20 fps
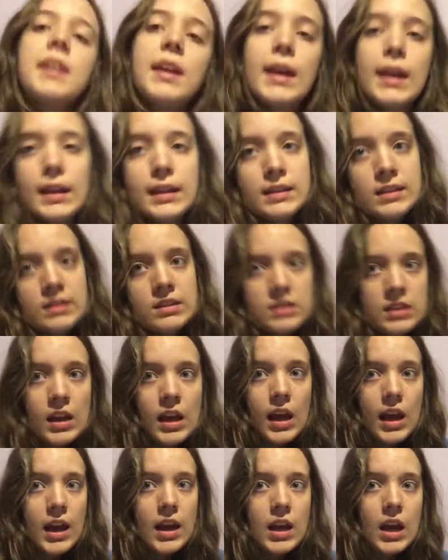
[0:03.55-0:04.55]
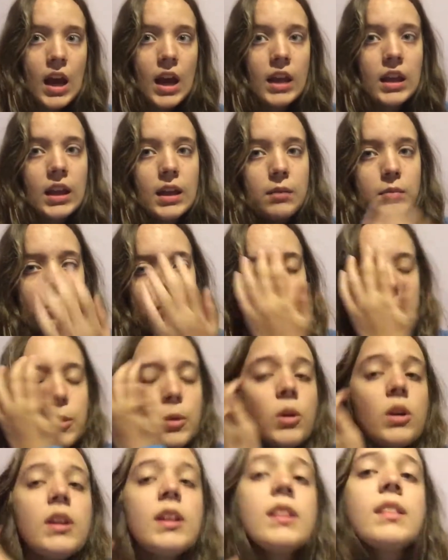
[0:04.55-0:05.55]
today I am
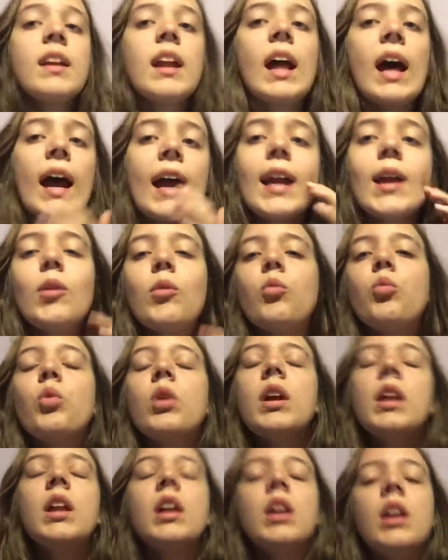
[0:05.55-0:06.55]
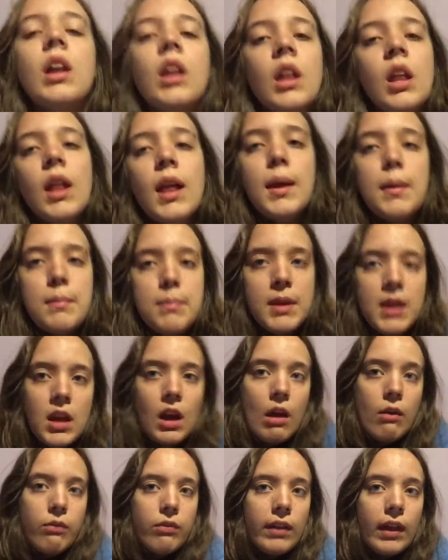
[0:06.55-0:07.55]
reporting that I will be
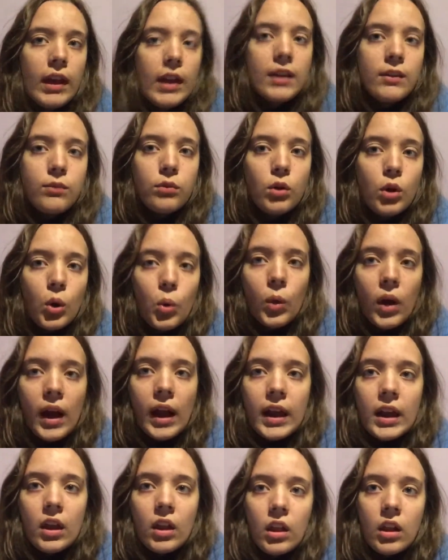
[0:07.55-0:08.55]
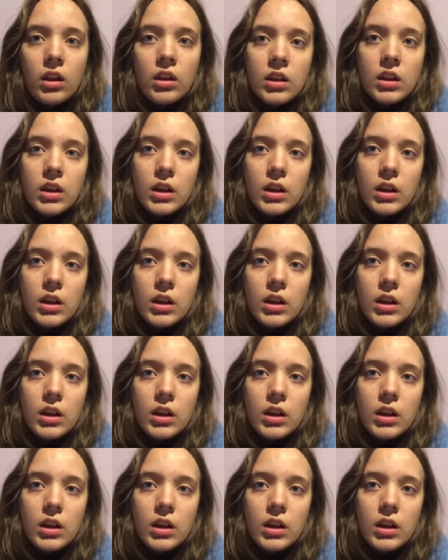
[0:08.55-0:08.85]
offline for a while.